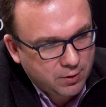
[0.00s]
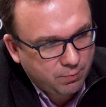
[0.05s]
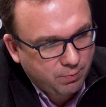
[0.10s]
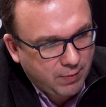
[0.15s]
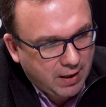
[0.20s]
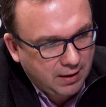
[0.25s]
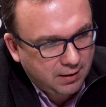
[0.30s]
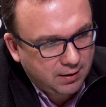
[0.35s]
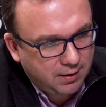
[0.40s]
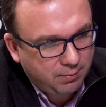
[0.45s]

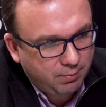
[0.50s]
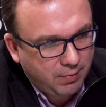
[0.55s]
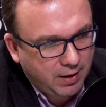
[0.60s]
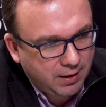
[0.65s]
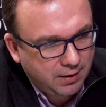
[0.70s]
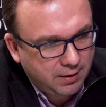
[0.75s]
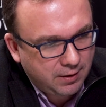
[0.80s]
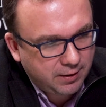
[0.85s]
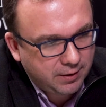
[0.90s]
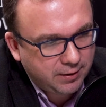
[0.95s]
made
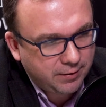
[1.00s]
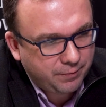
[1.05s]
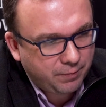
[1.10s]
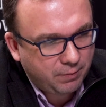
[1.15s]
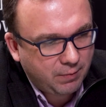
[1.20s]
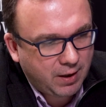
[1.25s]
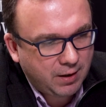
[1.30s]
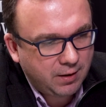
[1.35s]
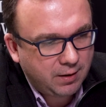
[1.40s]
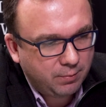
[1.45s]
by
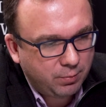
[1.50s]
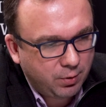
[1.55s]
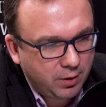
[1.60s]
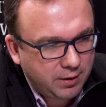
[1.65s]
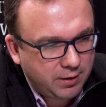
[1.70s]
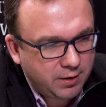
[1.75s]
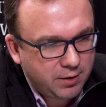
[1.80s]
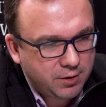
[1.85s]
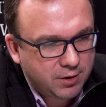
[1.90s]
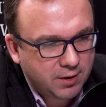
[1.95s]
the
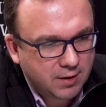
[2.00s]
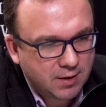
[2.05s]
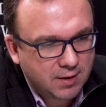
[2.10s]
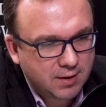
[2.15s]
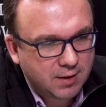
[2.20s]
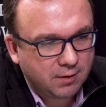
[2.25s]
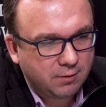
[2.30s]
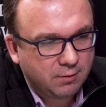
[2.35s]
politicians